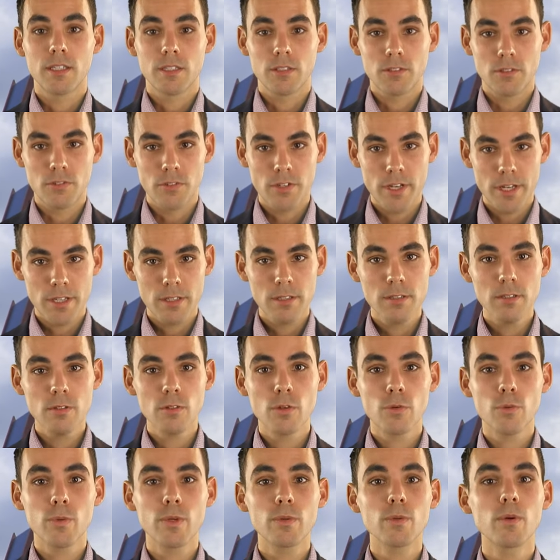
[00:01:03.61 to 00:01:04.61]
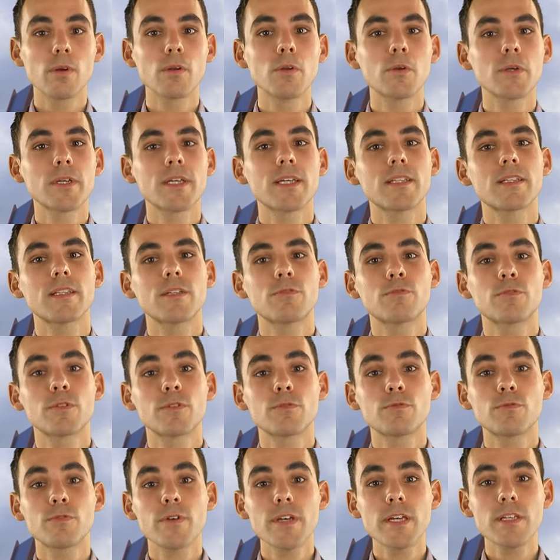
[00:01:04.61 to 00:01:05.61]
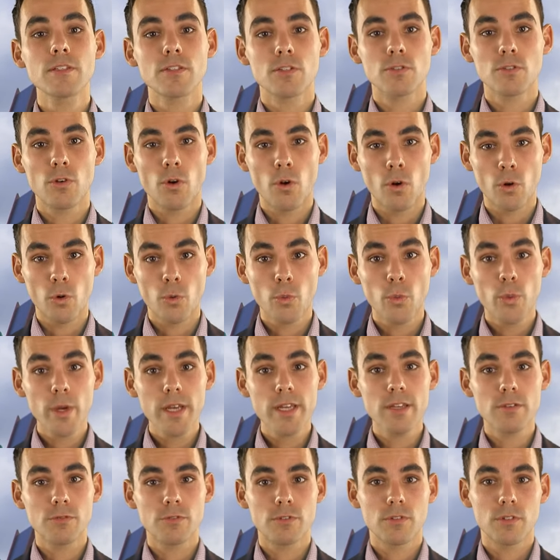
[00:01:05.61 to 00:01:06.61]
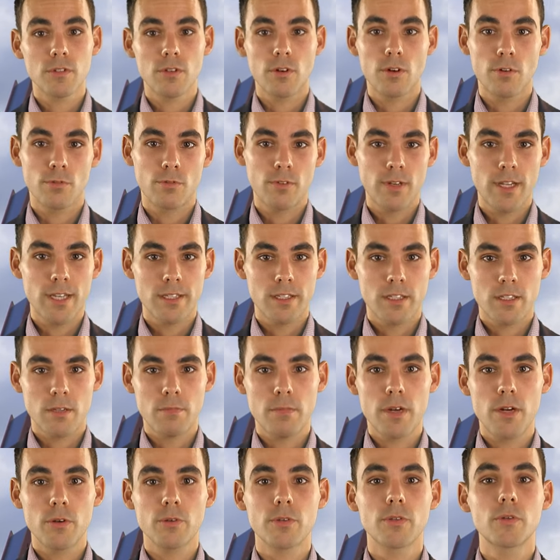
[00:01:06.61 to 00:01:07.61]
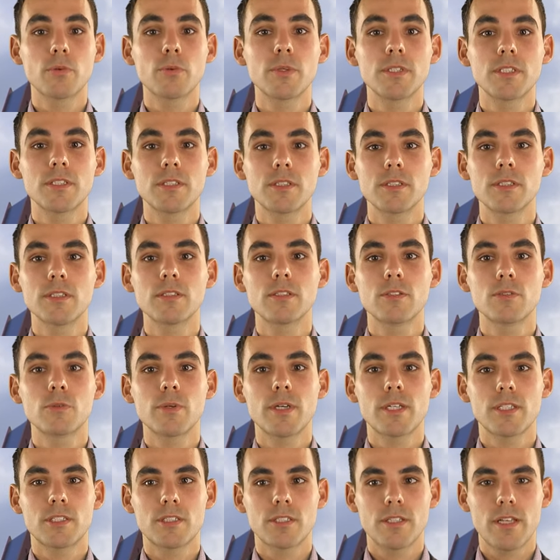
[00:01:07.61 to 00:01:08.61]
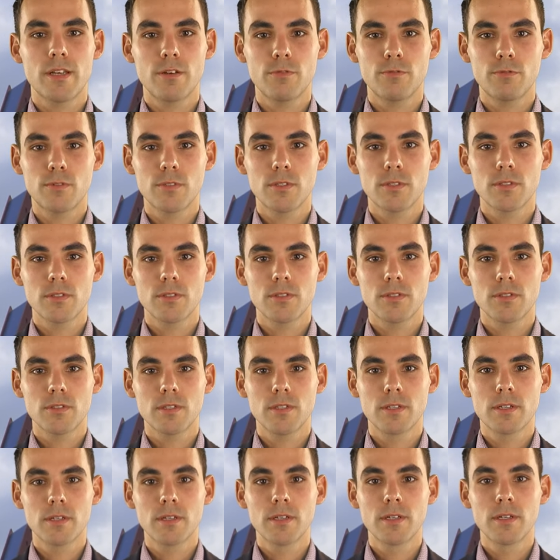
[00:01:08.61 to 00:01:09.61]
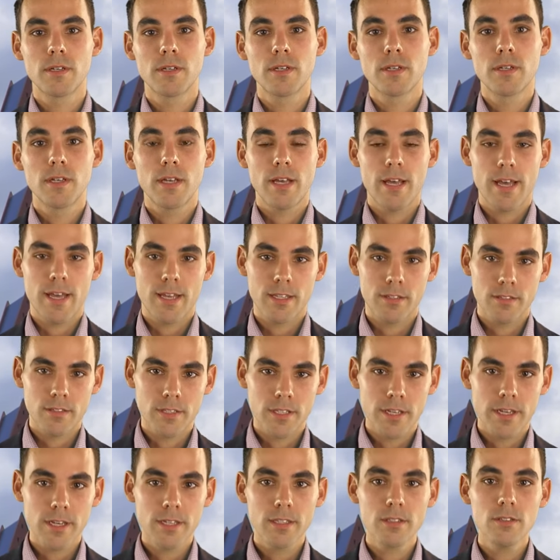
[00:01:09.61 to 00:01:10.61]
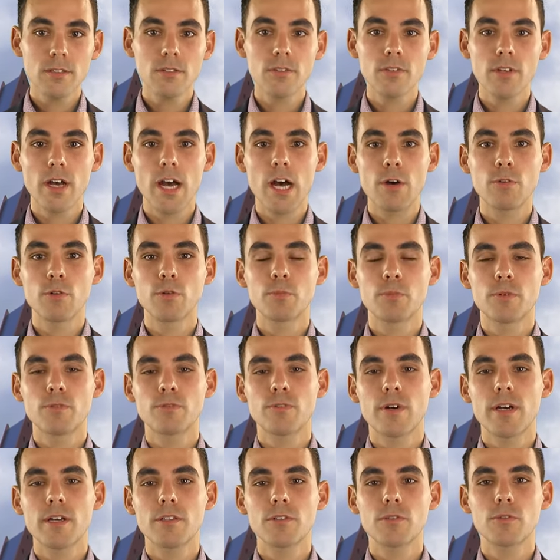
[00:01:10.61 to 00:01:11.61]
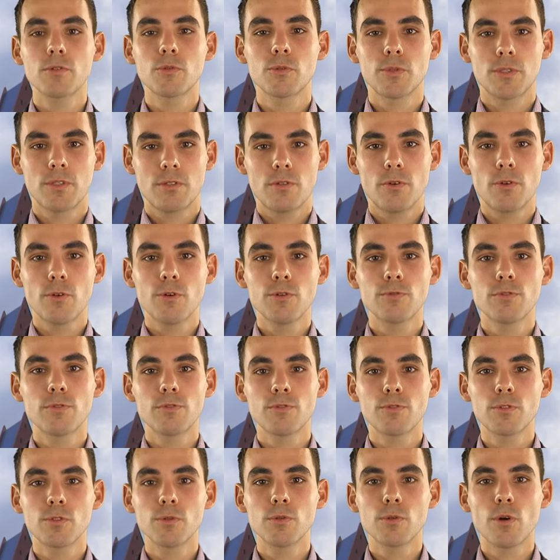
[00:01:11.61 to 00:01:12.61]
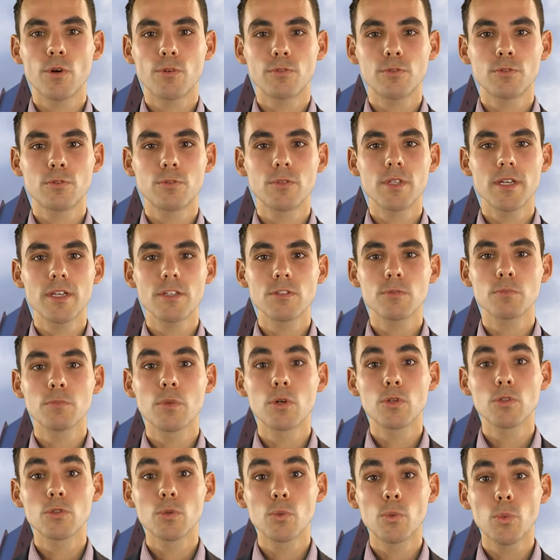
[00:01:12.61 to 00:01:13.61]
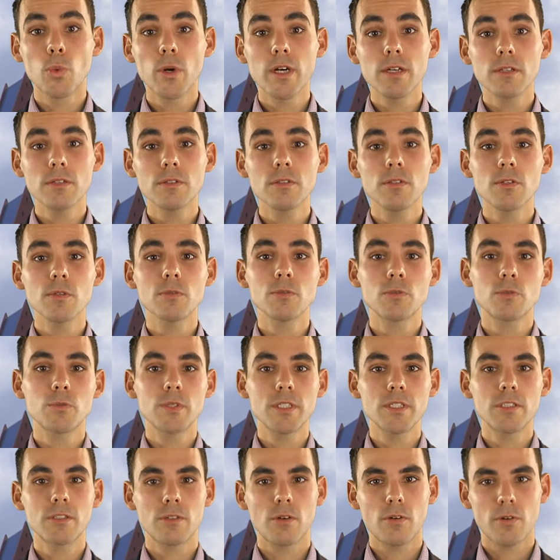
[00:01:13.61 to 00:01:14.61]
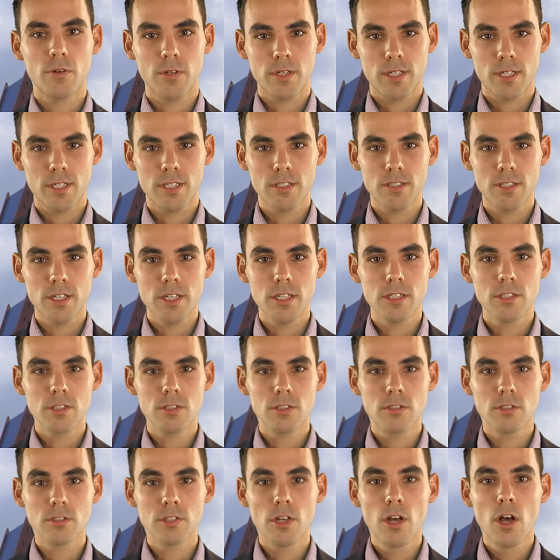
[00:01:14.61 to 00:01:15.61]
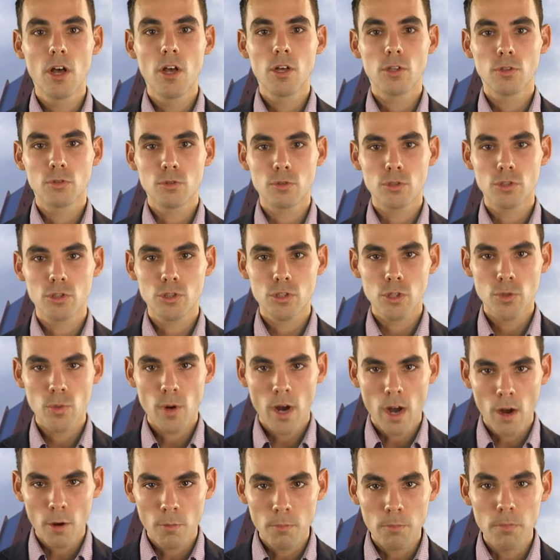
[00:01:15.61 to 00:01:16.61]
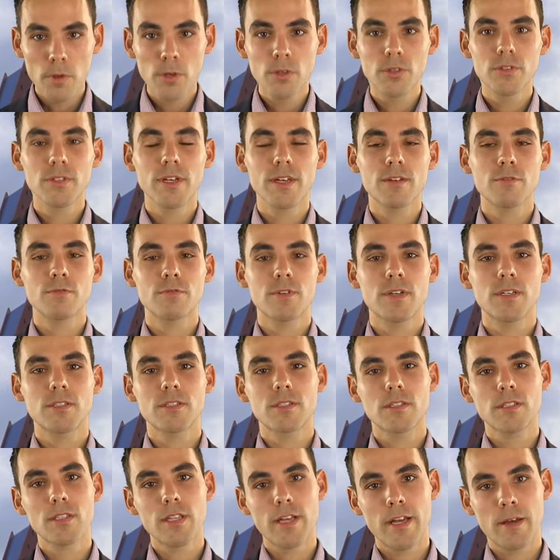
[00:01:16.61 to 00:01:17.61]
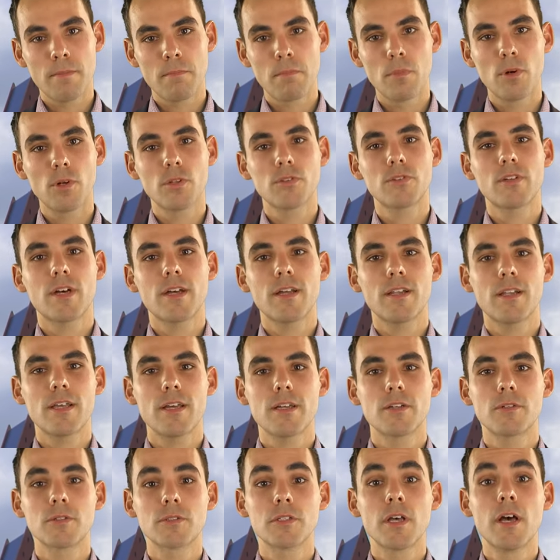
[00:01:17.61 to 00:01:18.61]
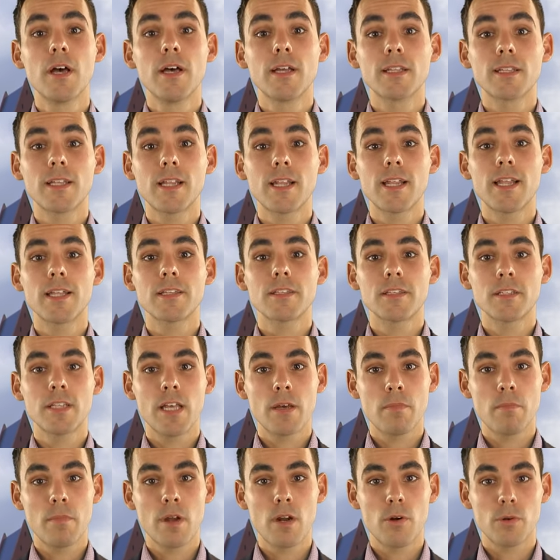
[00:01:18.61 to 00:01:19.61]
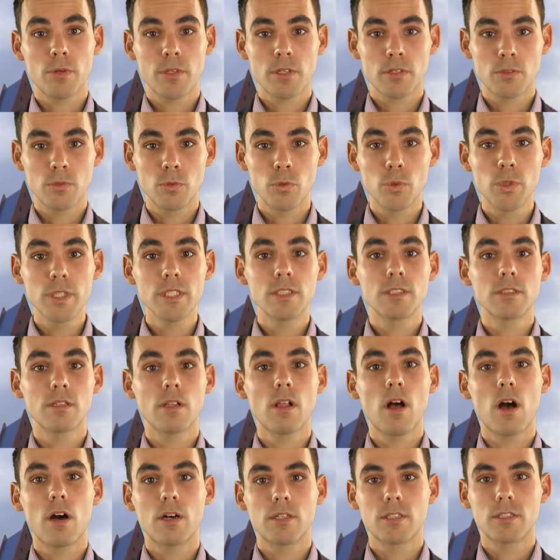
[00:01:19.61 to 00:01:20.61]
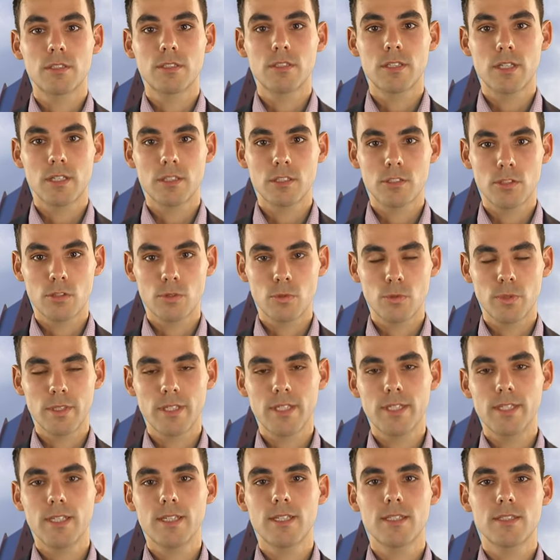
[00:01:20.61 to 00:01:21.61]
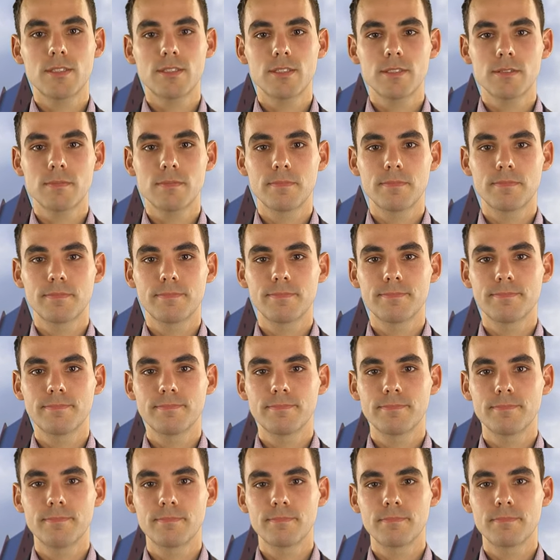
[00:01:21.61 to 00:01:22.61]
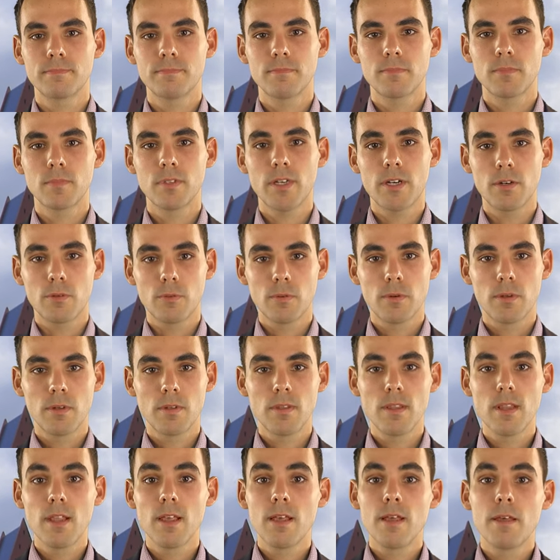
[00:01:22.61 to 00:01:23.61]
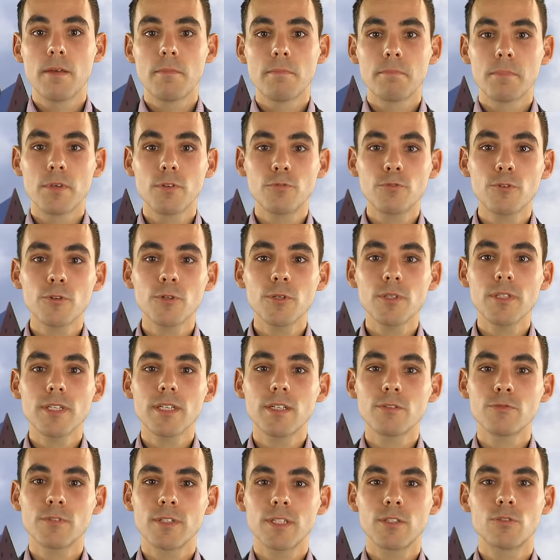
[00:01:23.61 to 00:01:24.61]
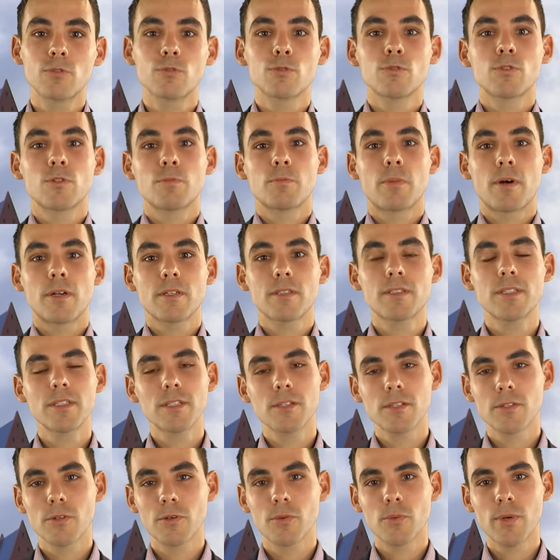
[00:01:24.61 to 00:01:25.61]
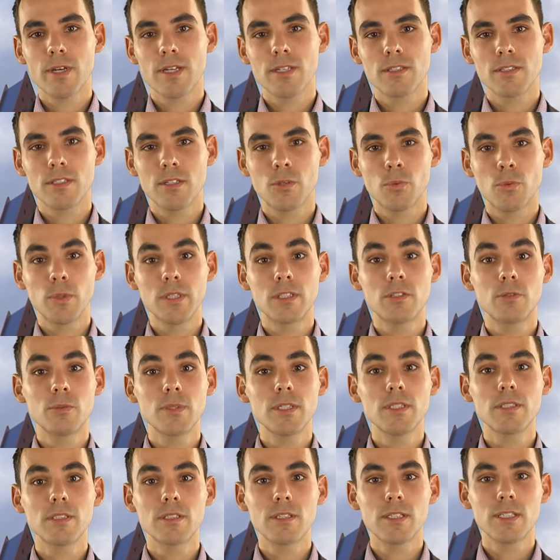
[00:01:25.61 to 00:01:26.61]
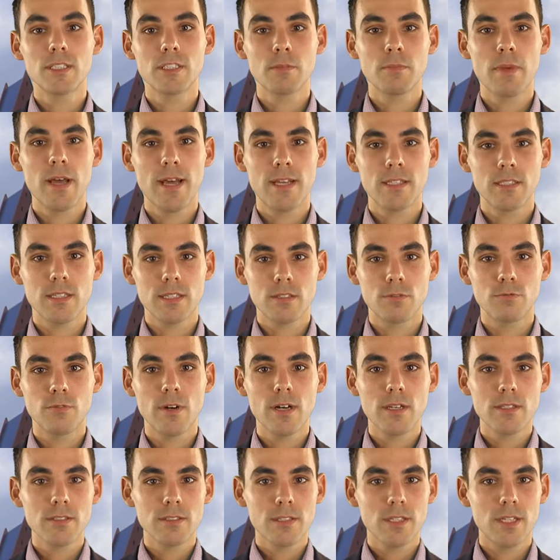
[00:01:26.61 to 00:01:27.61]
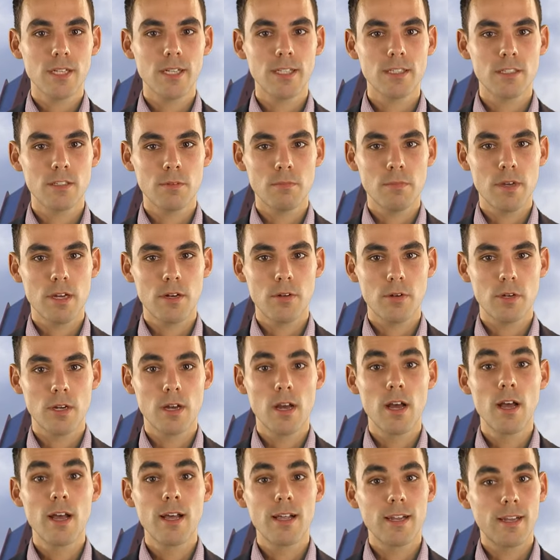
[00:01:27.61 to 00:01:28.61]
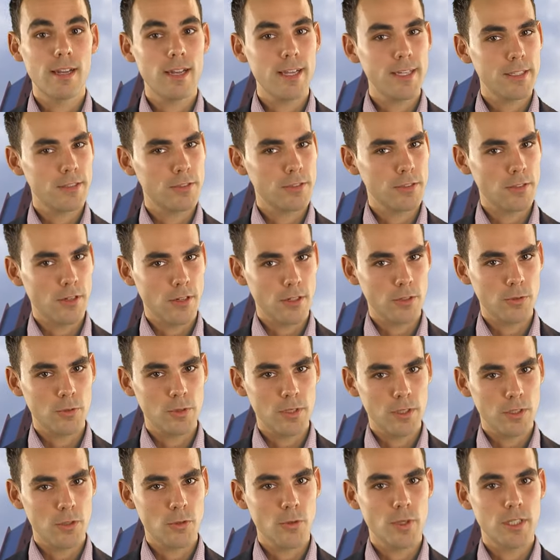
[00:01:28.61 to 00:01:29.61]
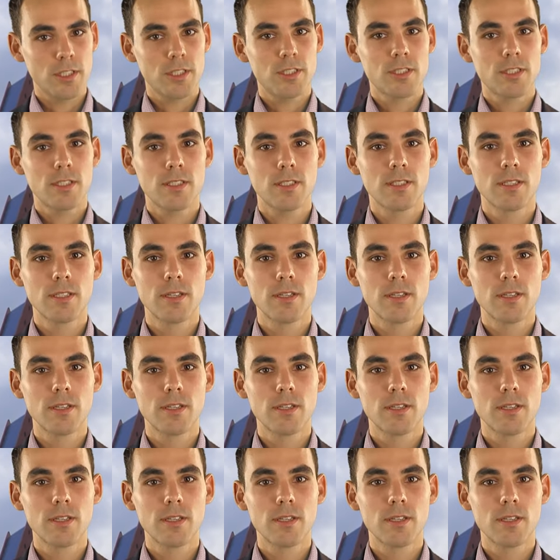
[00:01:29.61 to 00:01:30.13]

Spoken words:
Then, we will look at different phases or waves of Latin America regional integration efforts. At the end, I will provide you with an overview of today's most well-known regional organizations to show how multifaceted and multi-layered the Latin American regional architecture really is. Now, before delving into the particular ways in which regionalism has advanced in Latin America, let's start with a question.